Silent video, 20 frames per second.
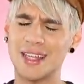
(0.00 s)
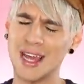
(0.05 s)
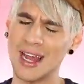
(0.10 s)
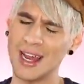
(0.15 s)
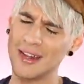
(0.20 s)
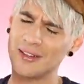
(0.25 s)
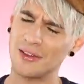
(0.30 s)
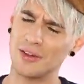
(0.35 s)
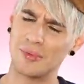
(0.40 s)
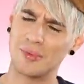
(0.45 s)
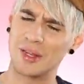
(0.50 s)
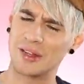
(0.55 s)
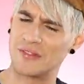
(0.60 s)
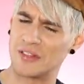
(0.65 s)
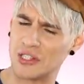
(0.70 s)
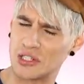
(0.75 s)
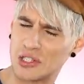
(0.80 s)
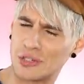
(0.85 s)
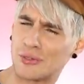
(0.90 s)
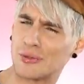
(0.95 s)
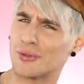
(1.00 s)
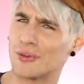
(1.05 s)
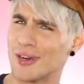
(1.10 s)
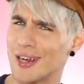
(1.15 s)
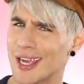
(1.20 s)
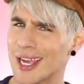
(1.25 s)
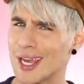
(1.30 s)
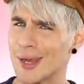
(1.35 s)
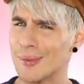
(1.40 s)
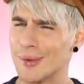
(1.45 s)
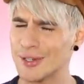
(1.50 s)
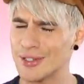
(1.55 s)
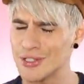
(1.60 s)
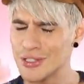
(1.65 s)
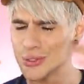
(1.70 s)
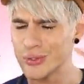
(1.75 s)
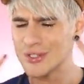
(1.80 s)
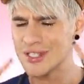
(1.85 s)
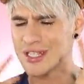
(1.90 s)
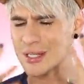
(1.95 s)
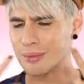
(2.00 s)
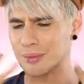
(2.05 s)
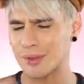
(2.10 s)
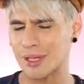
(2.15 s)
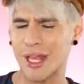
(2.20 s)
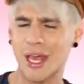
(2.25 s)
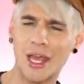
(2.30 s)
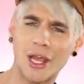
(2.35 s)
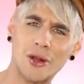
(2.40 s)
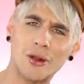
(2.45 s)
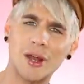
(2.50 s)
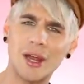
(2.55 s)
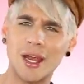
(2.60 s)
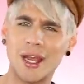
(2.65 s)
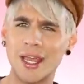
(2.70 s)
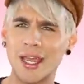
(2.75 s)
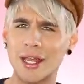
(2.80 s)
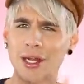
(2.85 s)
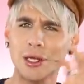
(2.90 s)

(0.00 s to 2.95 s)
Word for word: get a little bit of a trim, do some layering.